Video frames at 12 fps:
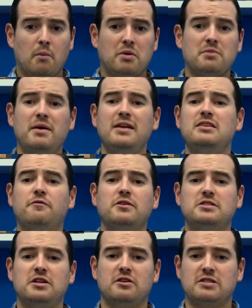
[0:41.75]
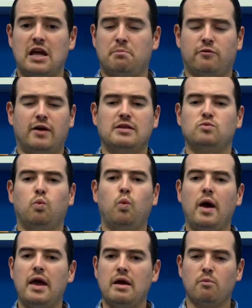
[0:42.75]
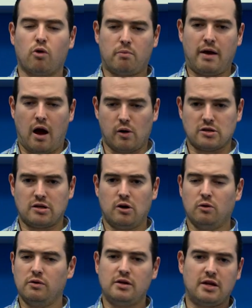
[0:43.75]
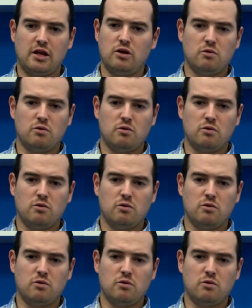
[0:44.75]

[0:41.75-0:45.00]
But the main difference here is that it provides way more power. So not only can